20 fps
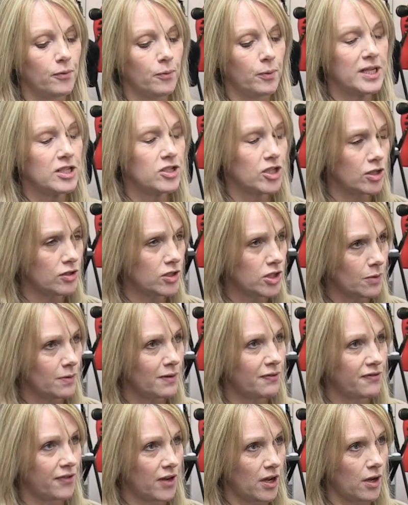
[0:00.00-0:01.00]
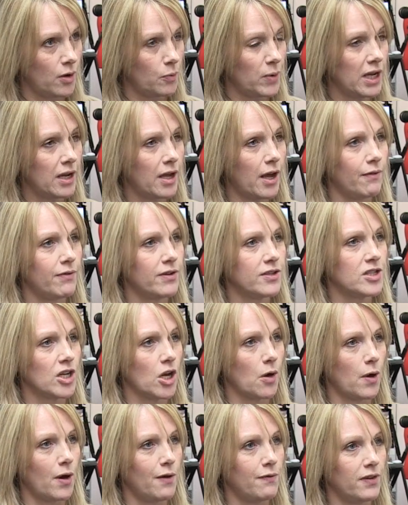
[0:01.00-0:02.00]
We do a fur wing cover to
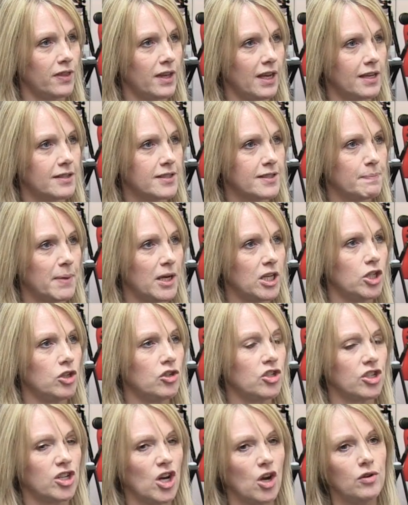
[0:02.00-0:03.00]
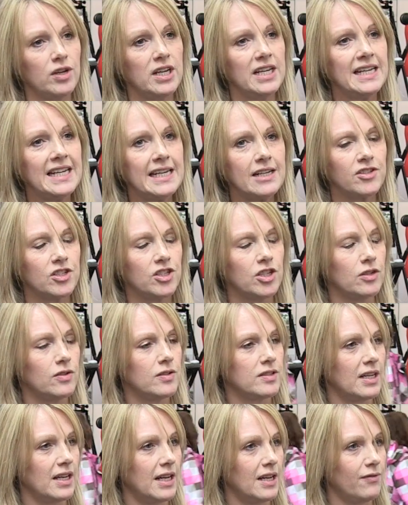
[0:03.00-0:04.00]
go over this, but you should only need to
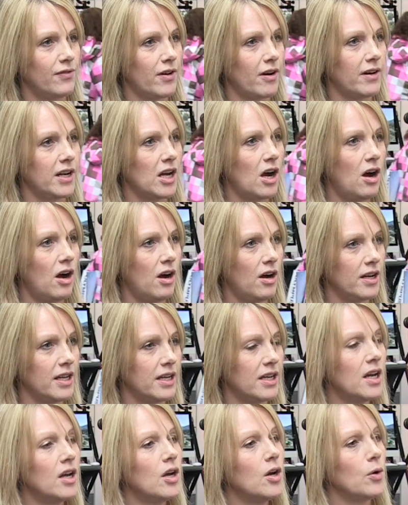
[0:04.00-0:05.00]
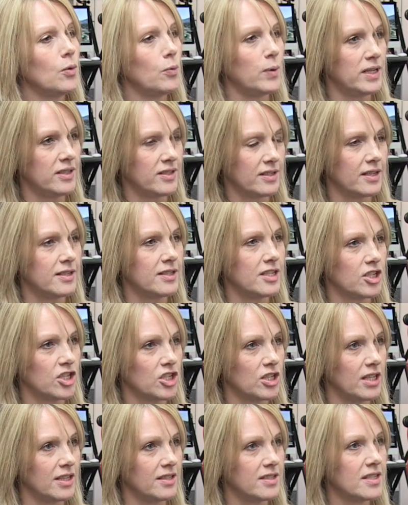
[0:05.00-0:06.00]
use it in very high wind
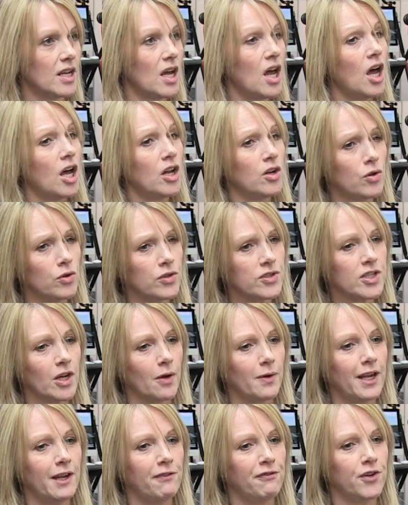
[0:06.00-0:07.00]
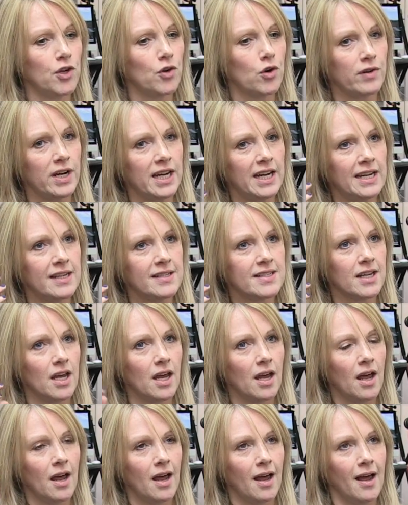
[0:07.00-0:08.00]
conditions. And also, if your ears
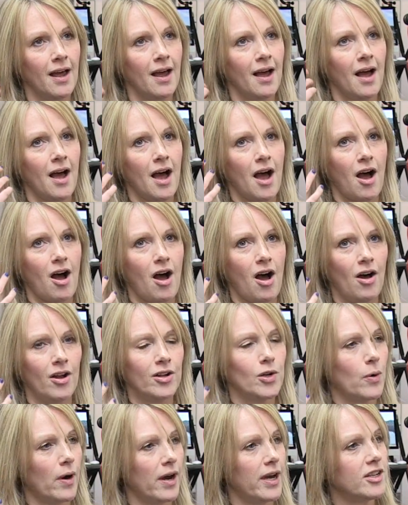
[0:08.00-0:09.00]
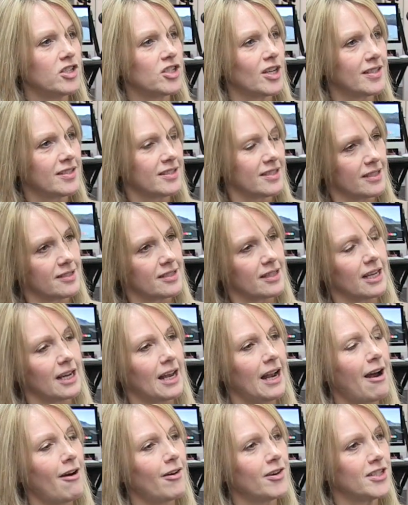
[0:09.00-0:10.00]
aren't quite adjusted to the
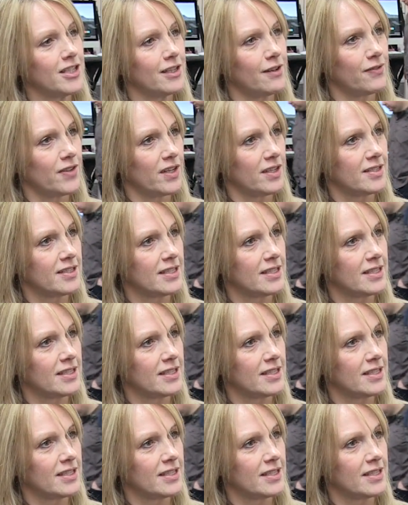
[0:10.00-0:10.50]
clarity of this